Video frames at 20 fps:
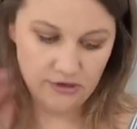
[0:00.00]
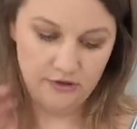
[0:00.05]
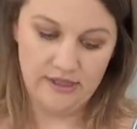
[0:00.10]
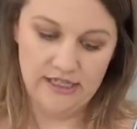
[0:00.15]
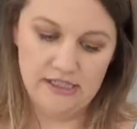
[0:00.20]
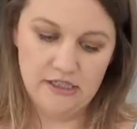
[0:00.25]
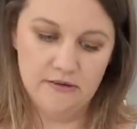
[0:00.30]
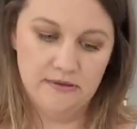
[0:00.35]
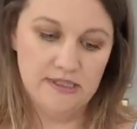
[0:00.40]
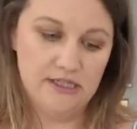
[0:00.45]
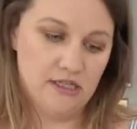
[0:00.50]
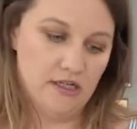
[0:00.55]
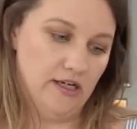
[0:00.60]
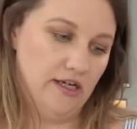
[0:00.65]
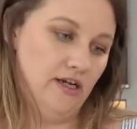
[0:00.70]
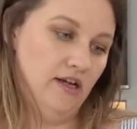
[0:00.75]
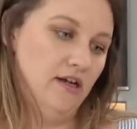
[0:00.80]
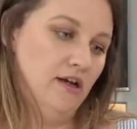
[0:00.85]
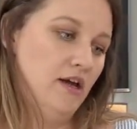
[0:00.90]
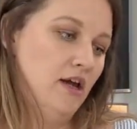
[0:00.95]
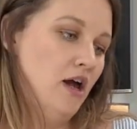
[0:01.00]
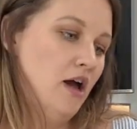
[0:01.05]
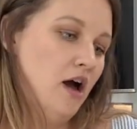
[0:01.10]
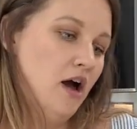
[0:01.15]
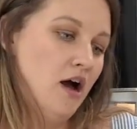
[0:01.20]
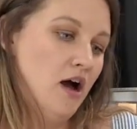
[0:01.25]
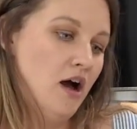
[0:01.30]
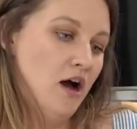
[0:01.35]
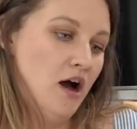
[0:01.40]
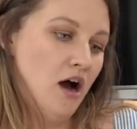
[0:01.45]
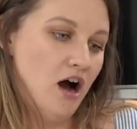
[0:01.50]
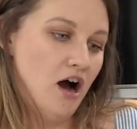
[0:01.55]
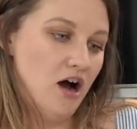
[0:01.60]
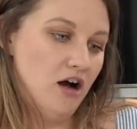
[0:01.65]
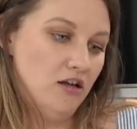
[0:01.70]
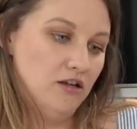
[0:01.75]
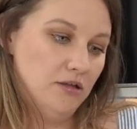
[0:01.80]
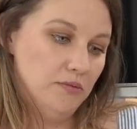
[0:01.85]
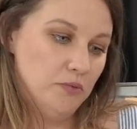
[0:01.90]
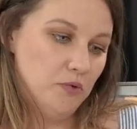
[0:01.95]
So that's always good.
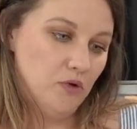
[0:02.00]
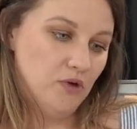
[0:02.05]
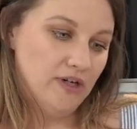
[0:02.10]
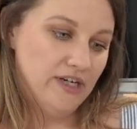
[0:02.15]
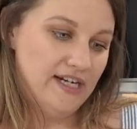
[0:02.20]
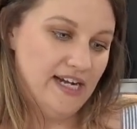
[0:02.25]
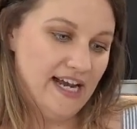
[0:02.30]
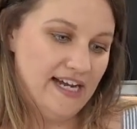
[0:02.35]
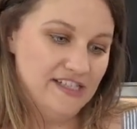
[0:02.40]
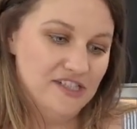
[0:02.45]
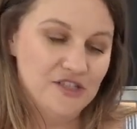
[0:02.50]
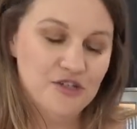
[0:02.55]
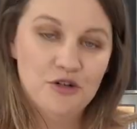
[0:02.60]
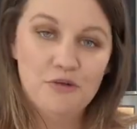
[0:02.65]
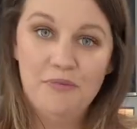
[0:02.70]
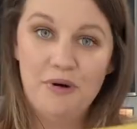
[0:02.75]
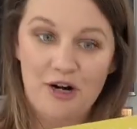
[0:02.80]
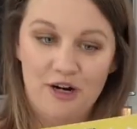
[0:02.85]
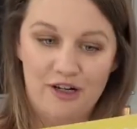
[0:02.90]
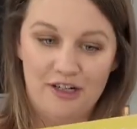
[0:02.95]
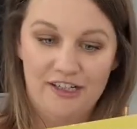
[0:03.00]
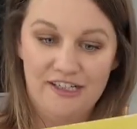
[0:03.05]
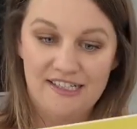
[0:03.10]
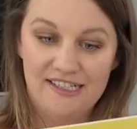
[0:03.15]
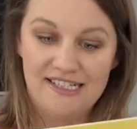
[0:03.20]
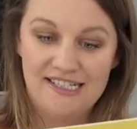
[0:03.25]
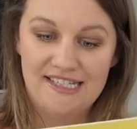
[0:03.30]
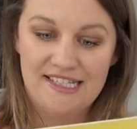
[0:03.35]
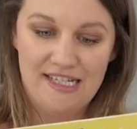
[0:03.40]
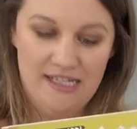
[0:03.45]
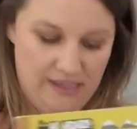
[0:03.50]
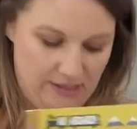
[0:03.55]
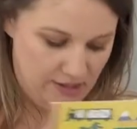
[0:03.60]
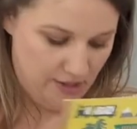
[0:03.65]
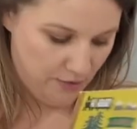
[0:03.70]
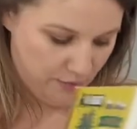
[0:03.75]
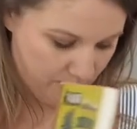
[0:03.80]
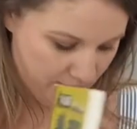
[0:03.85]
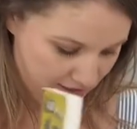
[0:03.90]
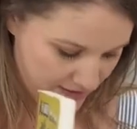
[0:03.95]
All Aboard National Parks.
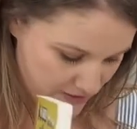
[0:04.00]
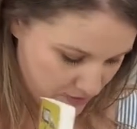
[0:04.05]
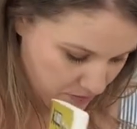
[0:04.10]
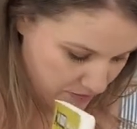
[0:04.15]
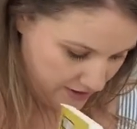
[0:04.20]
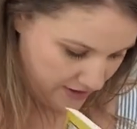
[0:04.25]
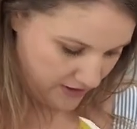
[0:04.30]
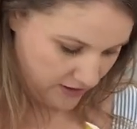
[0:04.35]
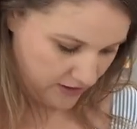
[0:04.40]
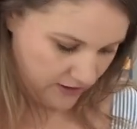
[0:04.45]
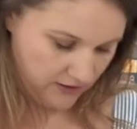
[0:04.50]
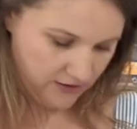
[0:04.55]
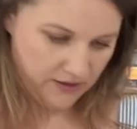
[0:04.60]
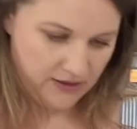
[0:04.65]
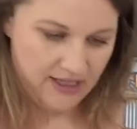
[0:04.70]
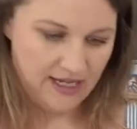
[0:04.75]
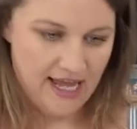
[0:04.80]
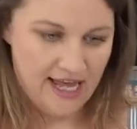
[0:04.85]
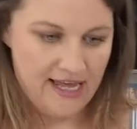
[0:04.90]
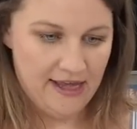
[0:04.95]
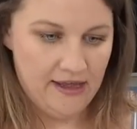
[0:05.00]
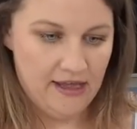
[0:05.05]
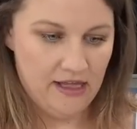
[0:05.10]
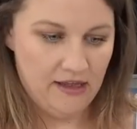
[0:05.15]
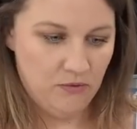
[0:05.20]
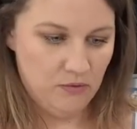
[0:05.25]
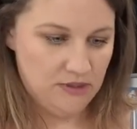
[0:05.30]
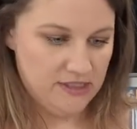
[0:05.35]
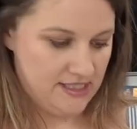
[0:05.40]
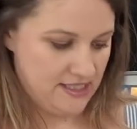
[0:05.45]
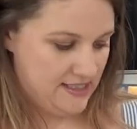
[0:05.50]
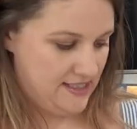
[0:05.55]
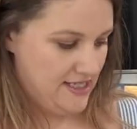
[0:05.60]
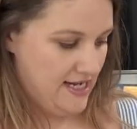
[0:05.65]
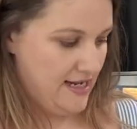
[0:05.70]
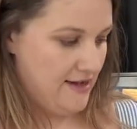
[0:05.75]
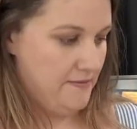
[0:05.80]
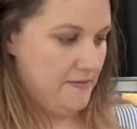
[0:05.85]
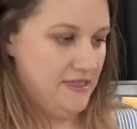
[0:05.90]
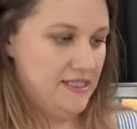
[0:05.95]
So this one was the
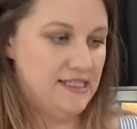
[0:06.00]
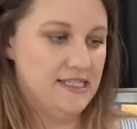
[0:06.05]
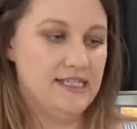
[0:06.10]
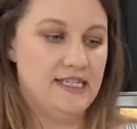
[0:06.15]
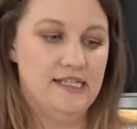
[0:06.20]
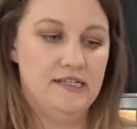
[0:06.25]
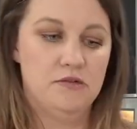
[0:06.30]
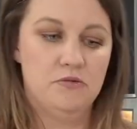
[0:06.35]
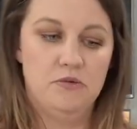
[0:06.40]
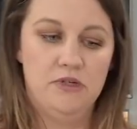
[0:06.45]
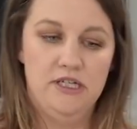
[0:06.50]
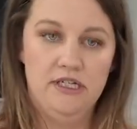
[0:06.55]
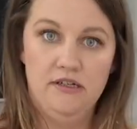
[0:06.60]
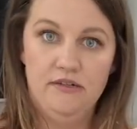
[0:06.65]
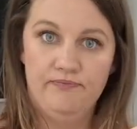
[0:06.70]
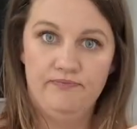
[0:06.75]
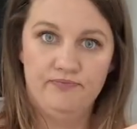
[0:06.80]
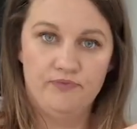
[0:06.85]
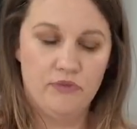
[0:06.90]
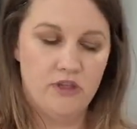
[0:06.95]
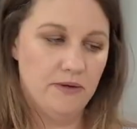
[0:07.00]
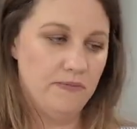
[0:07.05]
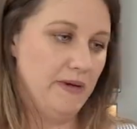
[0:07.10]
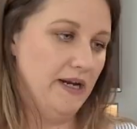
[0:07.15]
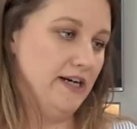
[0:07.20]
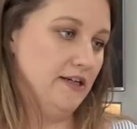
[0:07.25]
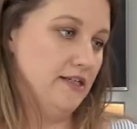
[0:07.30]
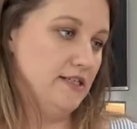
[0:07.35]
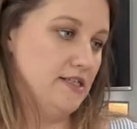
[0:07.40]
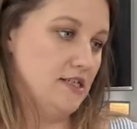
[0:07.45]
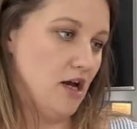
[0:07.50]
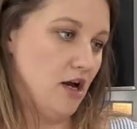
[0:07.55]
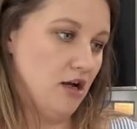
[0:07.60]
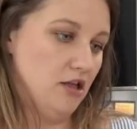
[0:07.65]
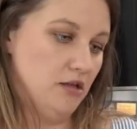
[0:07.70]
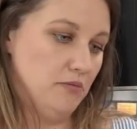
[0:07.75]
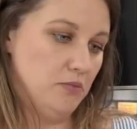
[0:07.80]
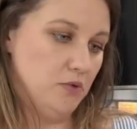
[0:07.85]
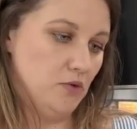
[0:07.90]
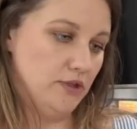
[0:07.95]
same as this one, the Paris
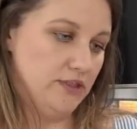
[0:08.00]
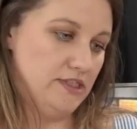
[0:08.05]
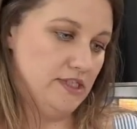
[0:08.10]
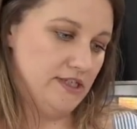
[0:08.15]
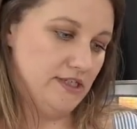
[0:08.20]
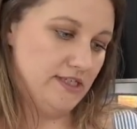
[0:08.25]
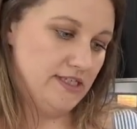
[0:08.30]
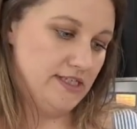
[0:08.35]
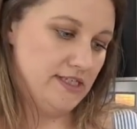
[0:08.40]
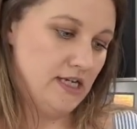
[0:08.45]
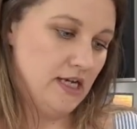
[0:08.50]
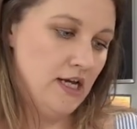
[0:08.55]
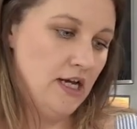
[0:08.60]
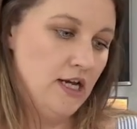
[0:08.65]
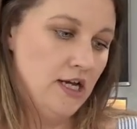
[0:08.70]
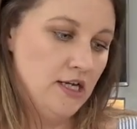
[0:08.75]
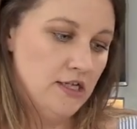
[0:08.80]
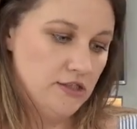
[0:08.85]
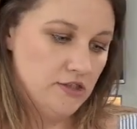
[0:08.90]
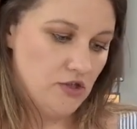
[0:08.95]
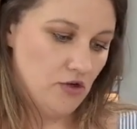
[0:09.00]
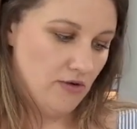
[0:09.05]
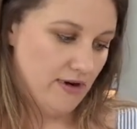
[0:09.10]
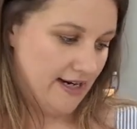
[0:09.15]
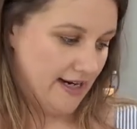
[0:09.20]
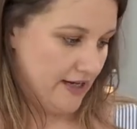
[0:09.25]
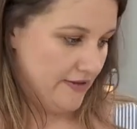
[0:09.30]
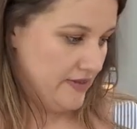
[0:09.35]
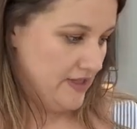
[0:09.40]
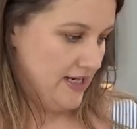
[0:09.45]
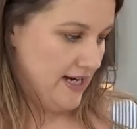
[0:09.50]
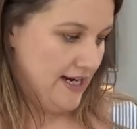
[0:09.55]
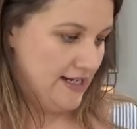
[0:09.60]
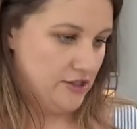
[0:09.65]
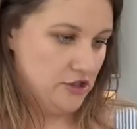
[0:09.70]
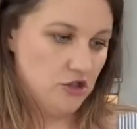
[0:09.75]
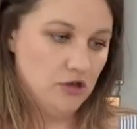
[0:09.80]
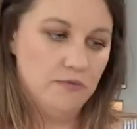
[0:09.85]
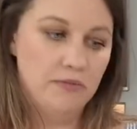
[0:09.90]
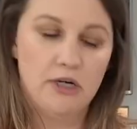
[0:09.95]
All Aboard series. So I got the
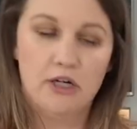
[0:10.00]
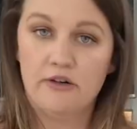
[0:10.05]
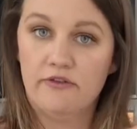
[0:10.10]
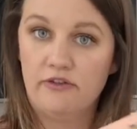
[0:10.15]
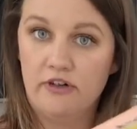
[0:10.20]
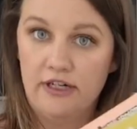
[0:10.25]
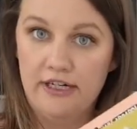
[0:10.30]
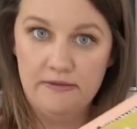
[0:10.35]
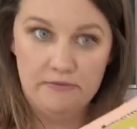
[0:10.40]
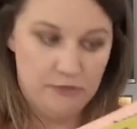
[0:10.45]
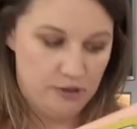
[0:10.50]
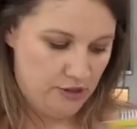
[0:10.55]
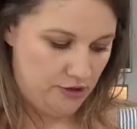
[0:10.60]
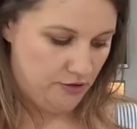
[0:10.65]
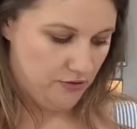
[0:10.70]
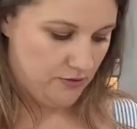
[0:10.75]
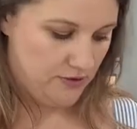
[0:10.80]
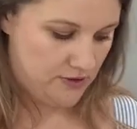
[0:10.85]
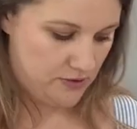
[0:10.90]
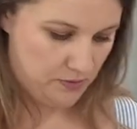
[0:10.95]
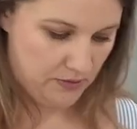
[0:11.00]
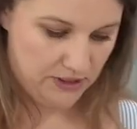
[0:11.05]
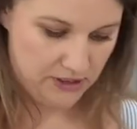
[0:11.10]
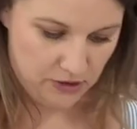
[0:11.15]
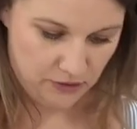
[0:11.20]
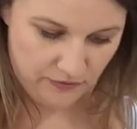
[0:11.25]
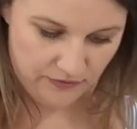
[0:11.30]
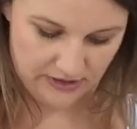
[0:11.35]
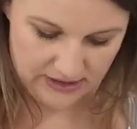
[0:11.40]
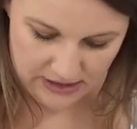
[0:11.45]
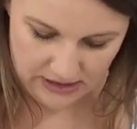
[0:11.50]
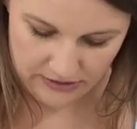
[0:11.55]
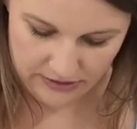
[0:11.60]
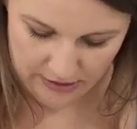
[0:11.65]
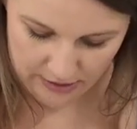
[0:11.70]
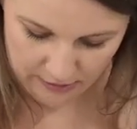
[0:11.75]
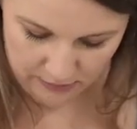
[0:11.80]
National Park for him too because we do visit